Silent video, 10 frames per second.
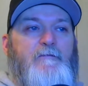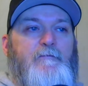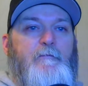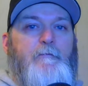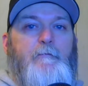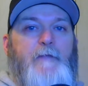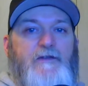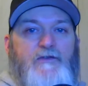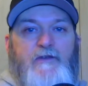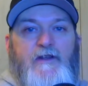
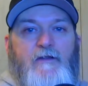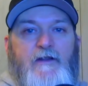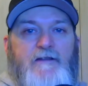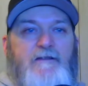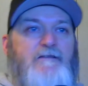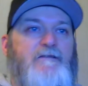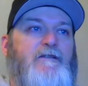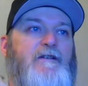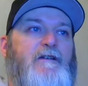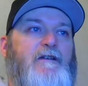mental illness
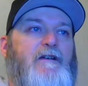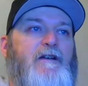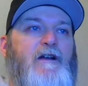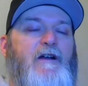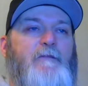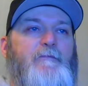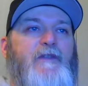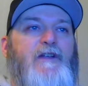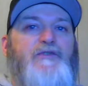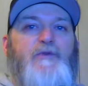
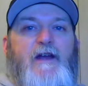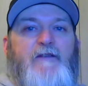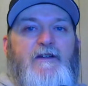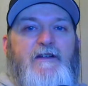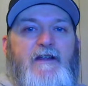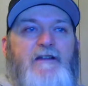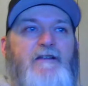that you have to take.